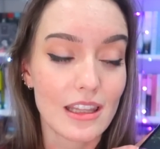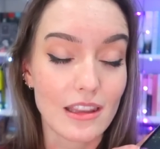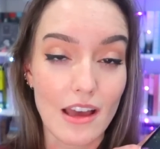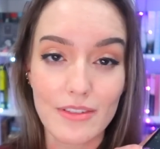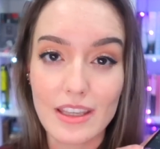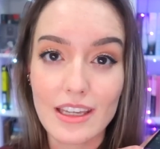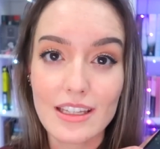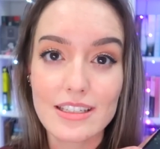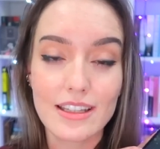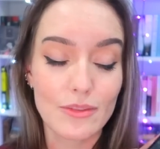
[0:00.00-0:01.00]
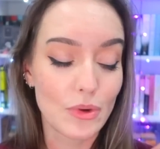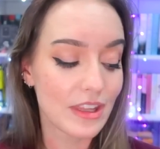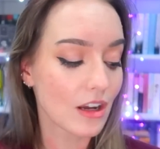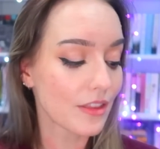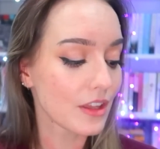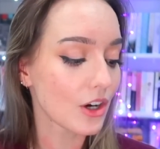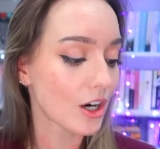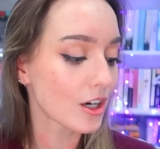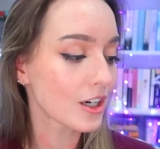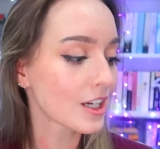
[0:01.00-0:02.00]
loving it when they got the
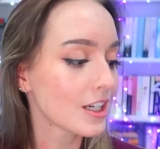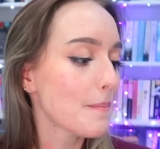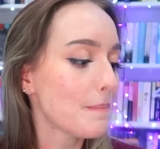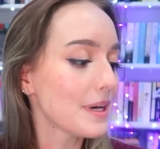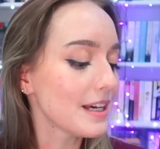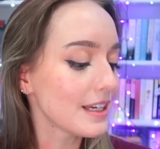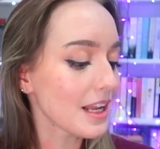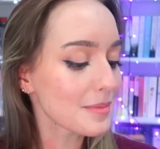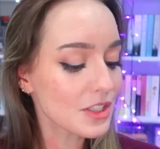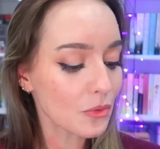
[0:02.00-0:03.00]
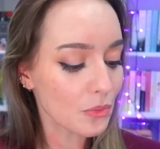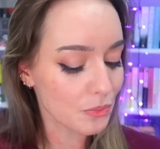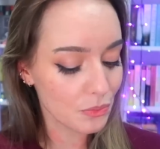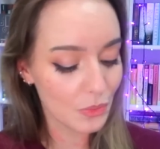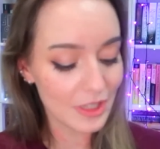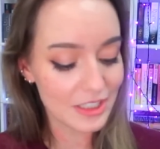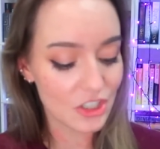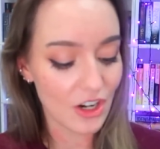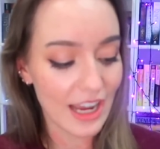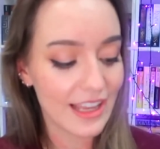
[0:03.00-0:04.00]
ARC, but I'm still willing to
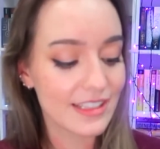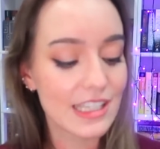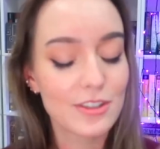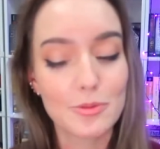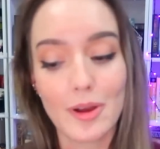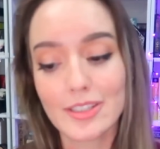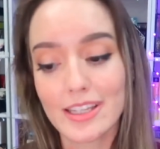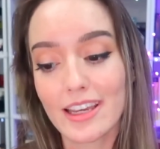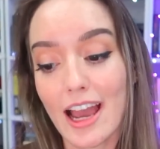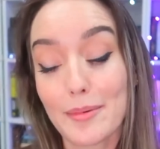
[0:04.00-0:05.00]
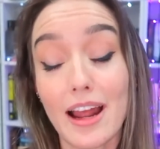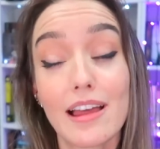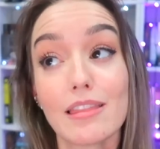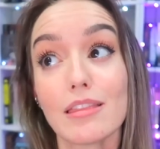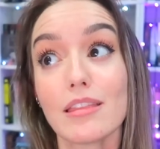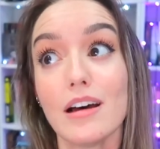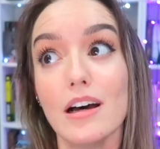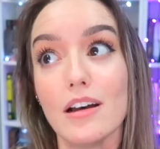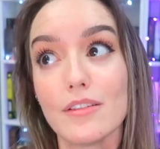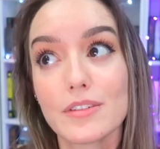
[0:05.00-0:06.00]
try it. Stephen Chbosky, I mean, I
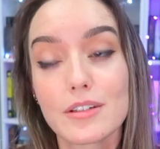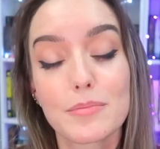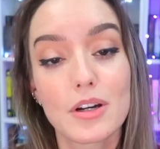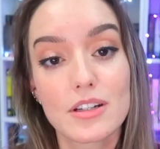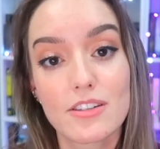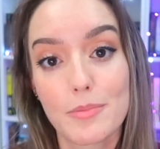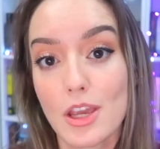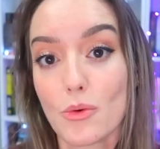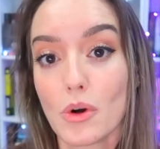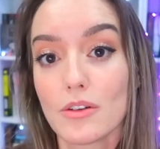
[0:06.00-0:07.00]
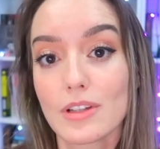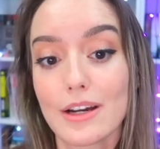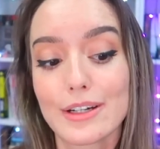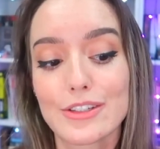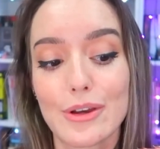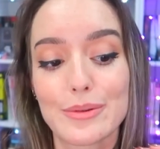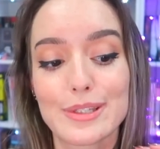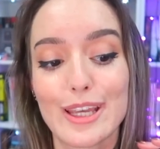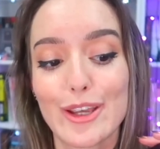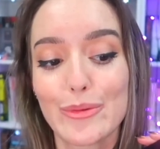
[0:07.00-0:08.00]
loved Perks of Being a Wallflower, so I
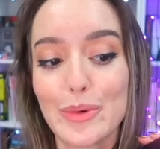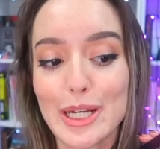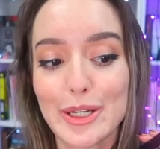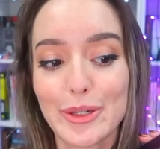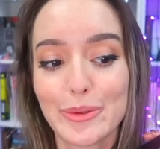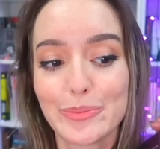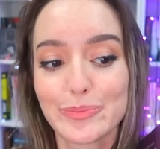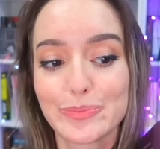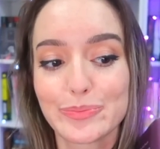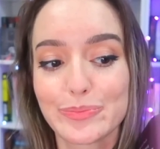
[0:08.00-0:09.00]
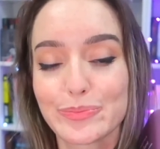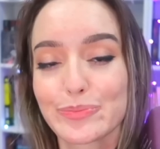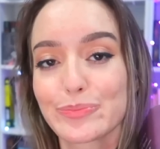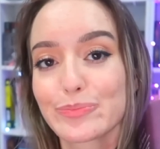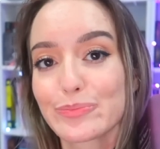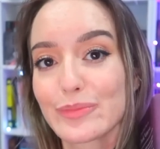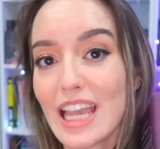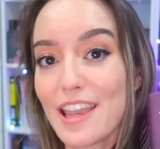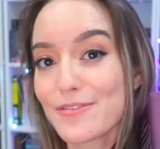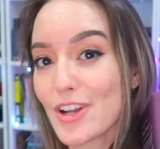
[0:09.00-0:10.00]
was like, well,
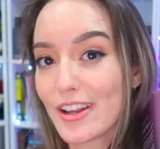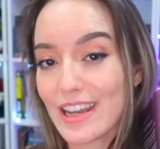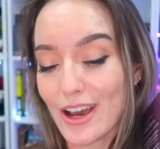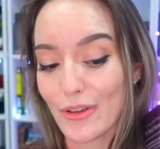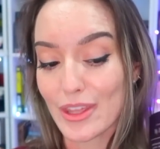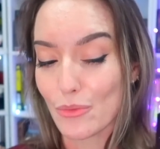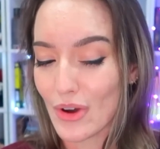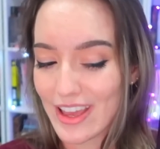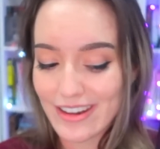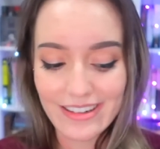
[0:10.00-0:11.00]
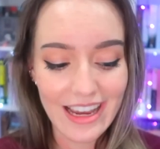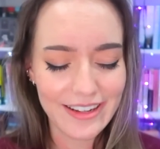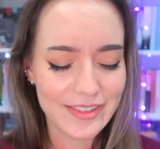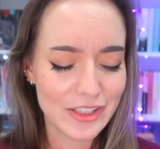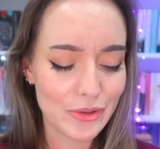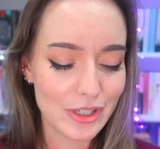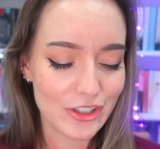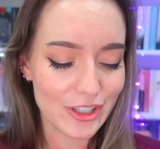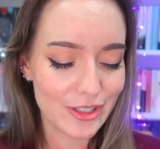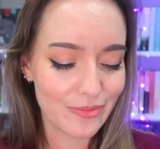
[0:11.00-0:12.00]
if not now, then when kind of
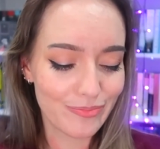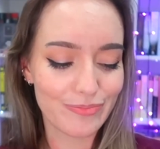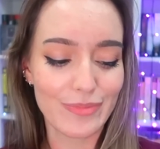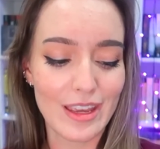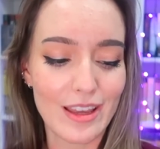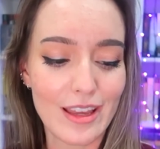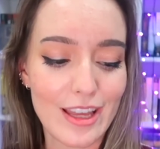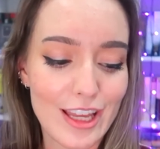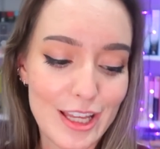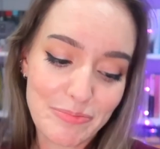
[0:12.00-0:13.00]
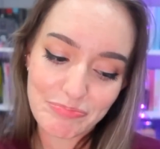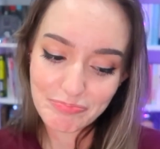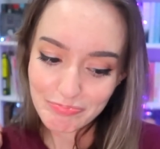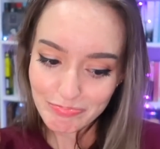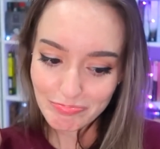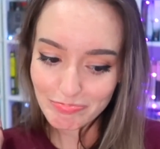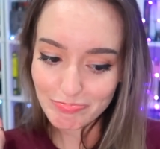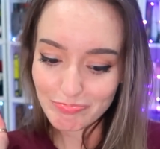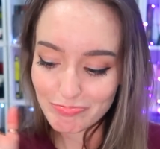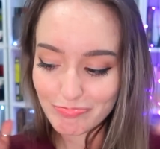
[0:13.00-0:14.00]
situation.
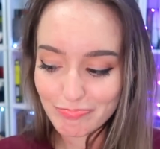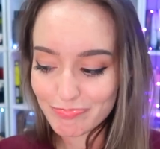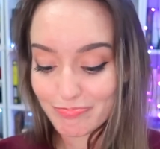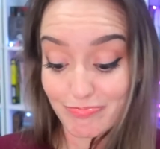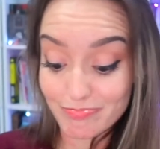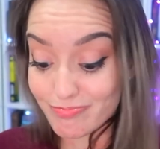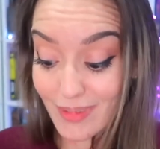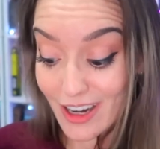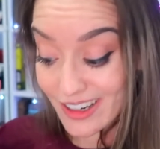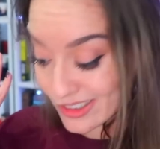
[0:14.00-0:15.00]
I don't